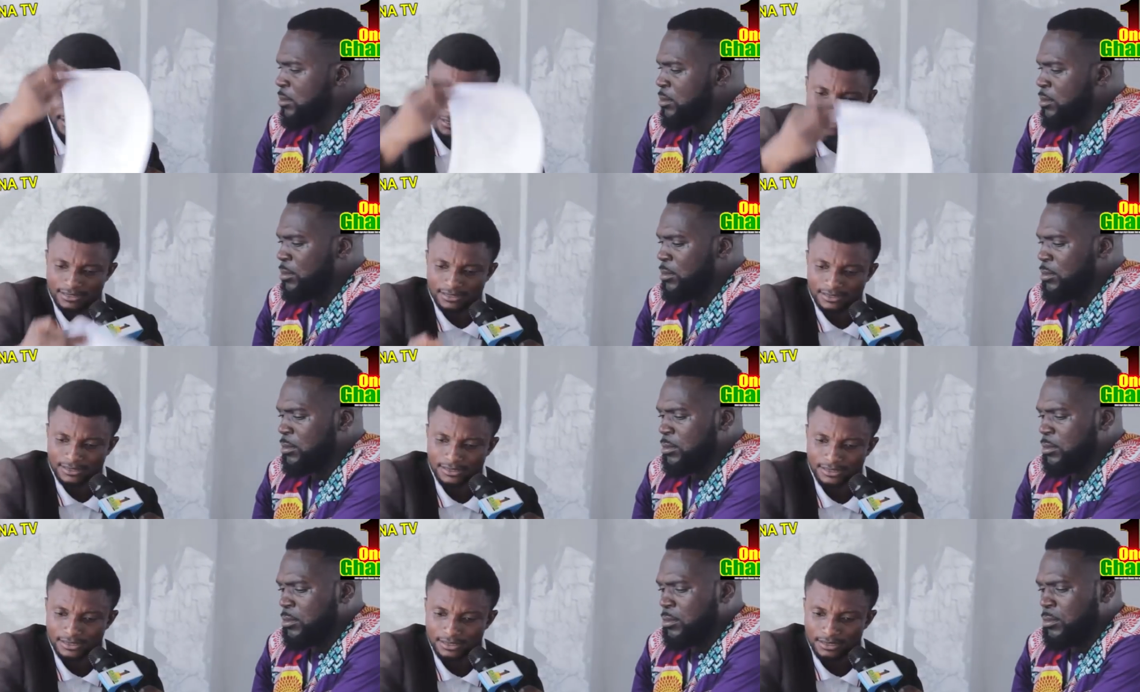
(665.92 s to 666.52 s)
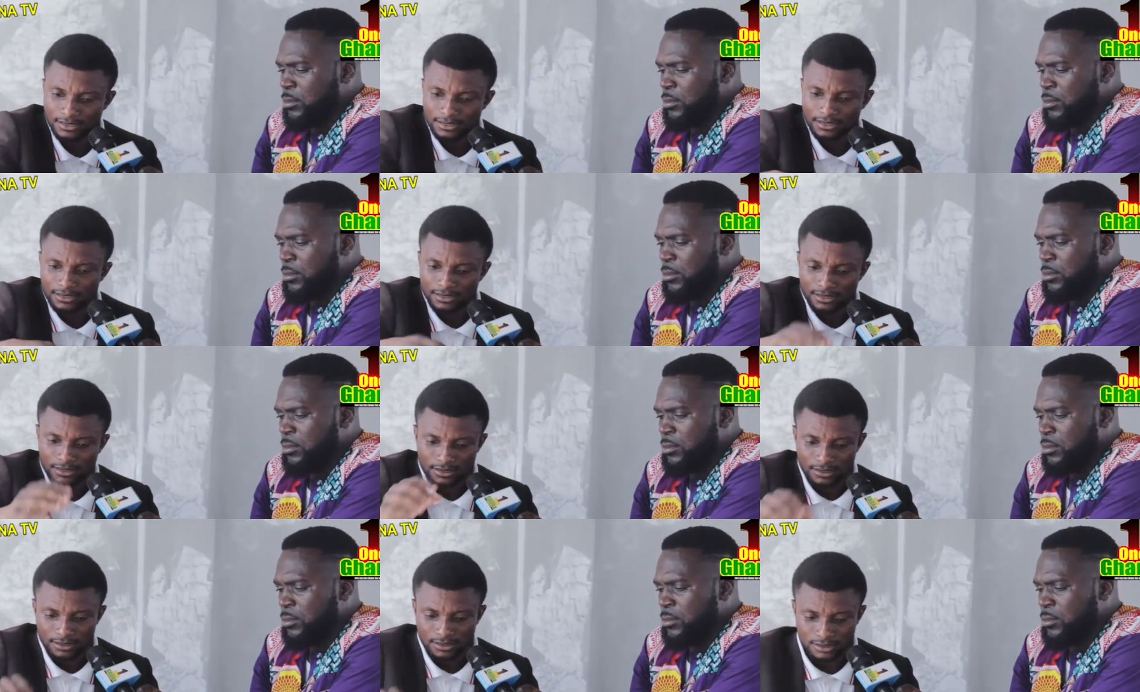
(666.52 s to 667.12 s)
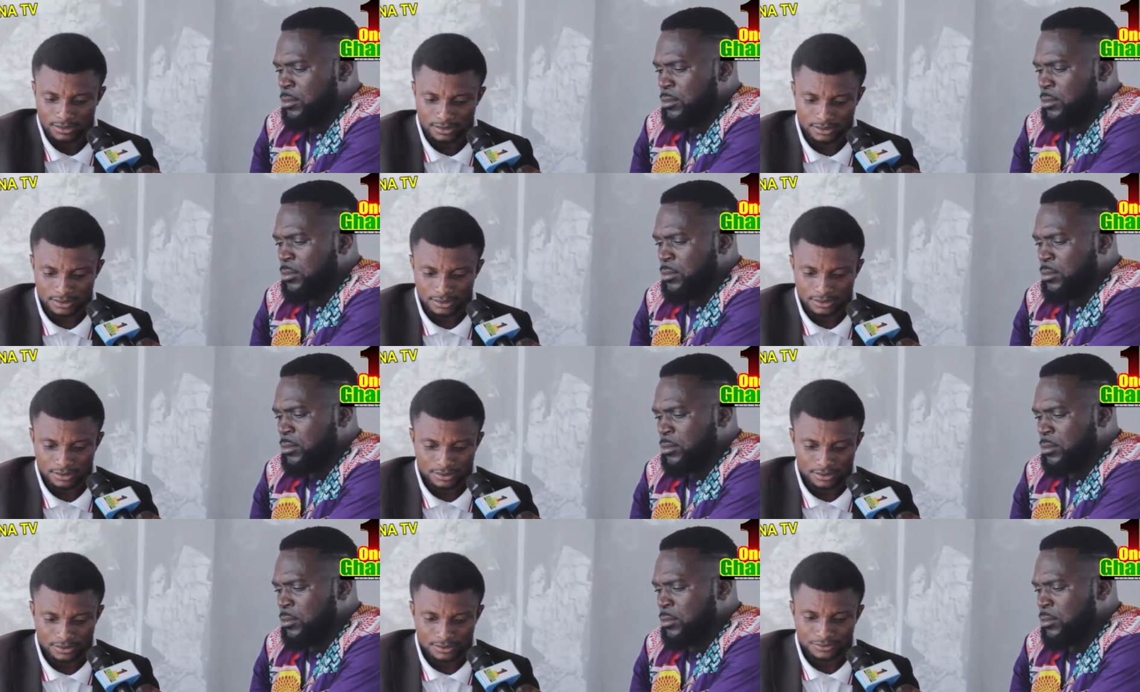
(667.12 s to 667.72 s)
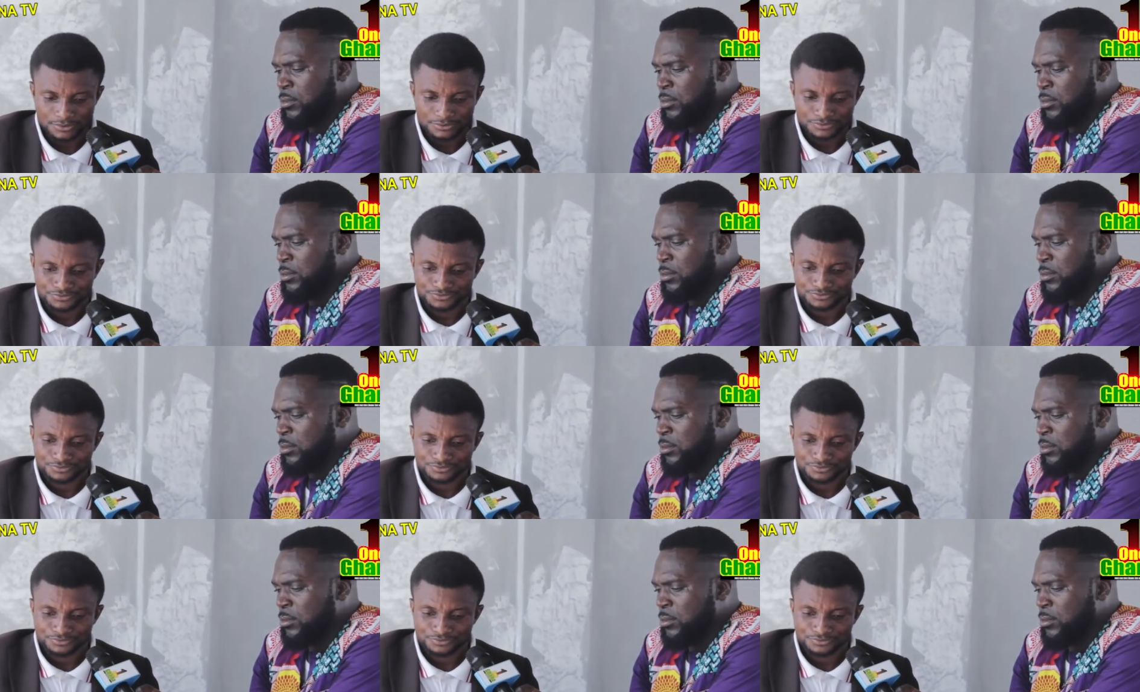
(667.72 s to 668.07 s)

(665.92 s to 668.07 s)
No one is speaking in this clip.